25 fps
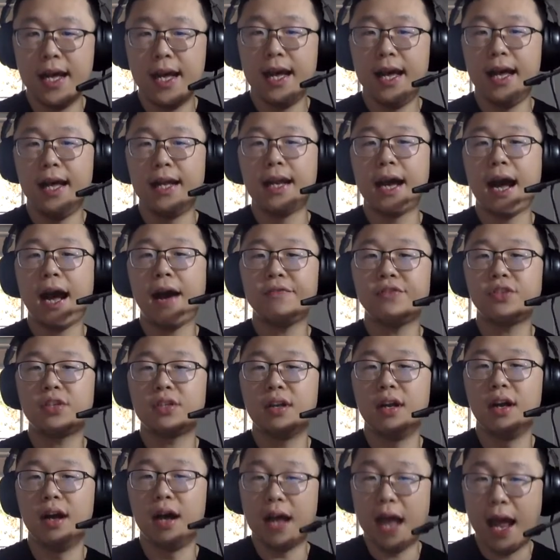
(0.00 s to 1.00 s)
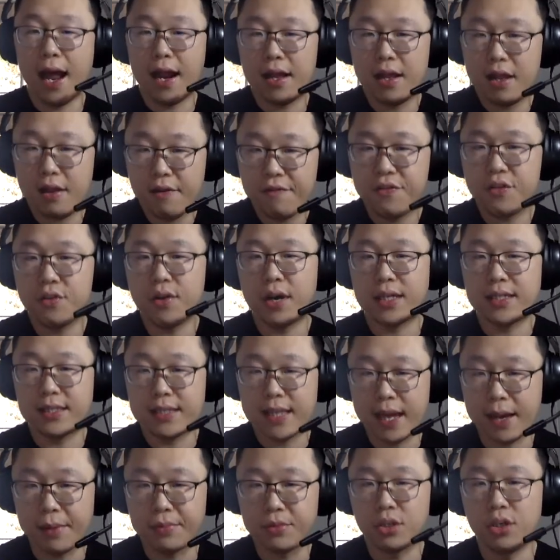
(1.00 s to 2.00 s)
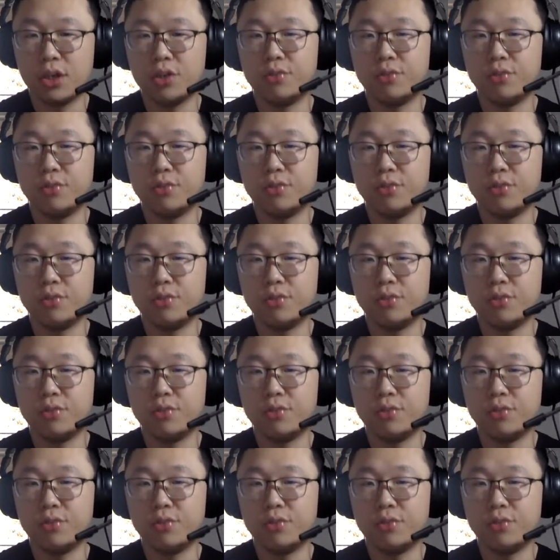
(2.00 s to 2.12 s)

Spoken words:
And if you accept,